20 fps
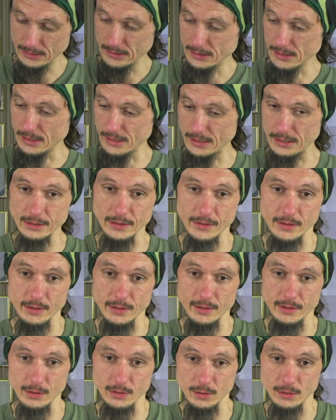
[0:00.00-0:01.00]
end the
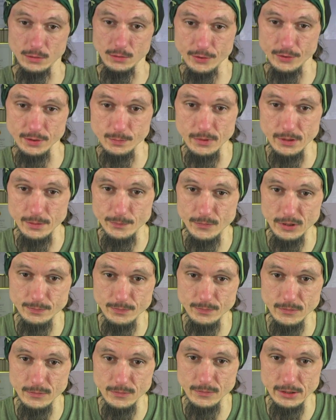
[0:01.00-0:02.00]
whole shit, man? But
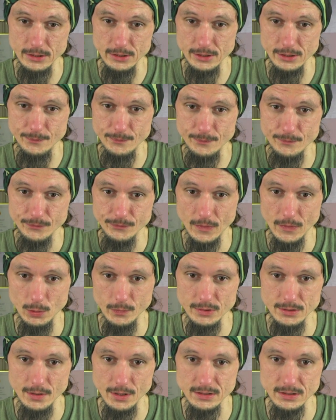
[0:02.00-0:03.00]
yeah,
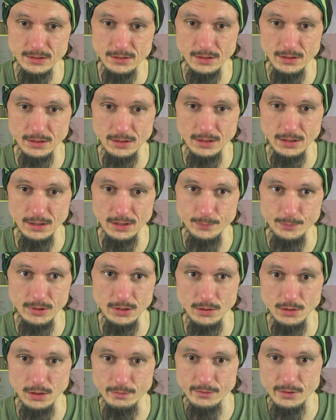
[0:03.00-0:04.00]
obviously that can't be
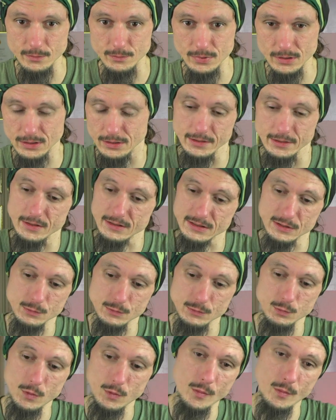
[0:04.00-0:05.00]
an option. But like, this is
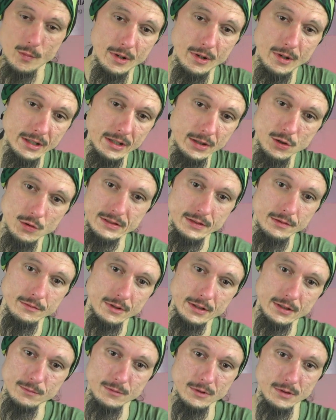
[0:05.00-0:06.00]
where my mind goes then,
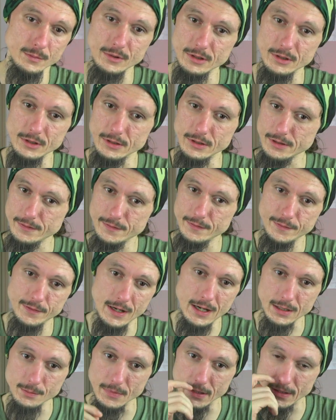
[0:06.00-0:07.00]
right? Where I'm like,
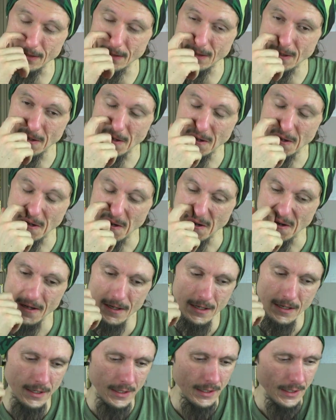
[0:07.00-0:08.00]
fuck, man.
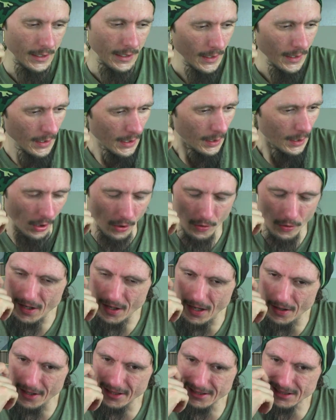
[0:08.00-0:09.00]
But on the
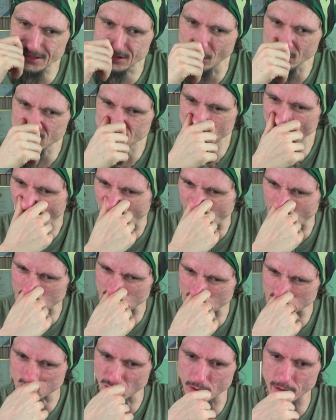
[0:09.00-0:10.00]
other hand, it's not so
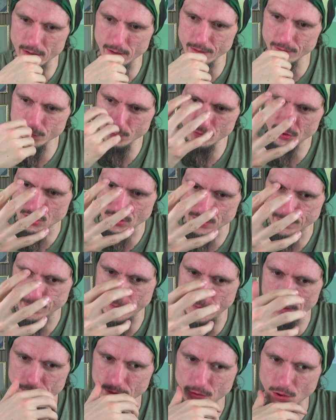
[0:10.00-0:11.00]
hard. All I gotta do is just
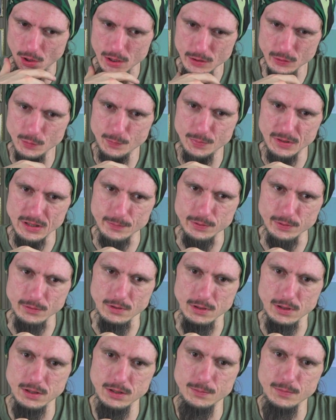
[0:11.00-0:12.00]
fucking talk to people.
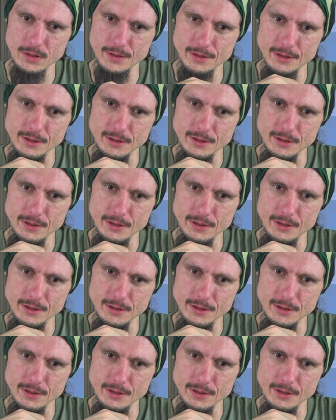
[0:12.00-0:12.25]
But